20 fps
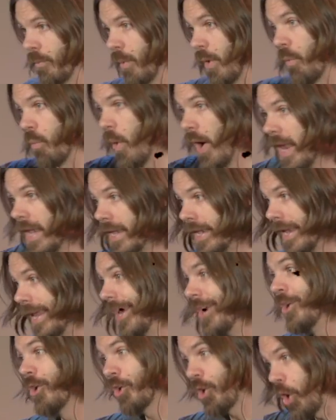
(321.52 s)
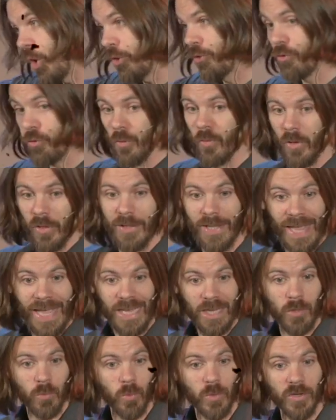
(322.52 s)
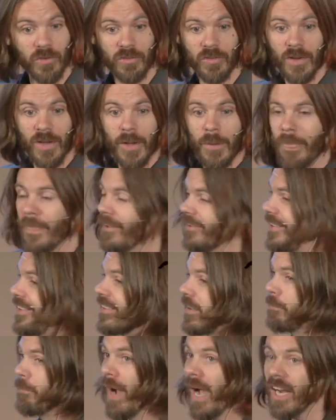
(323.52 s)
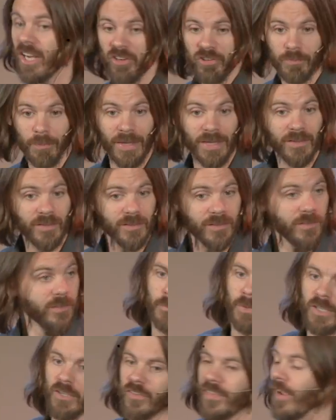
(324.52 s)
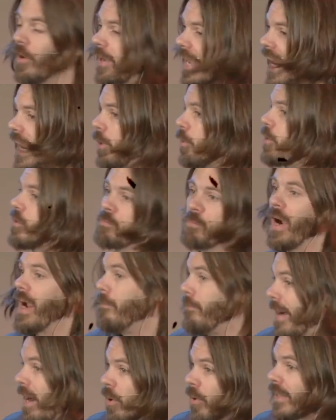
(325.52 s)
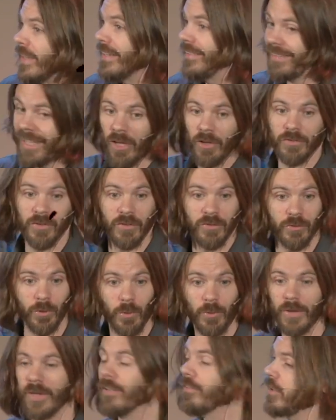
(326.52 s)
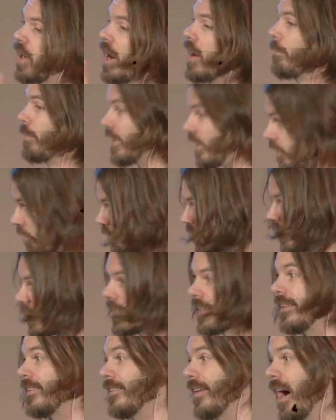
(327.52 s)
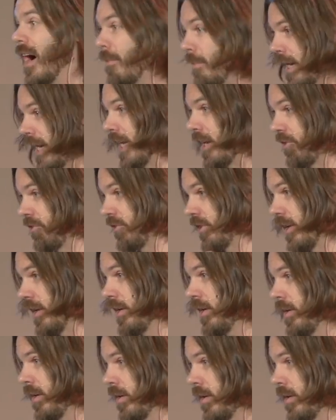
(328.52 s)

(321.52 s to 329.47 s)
Where one cultural language sees a punishment because their language primarily tells a story of competition and domination,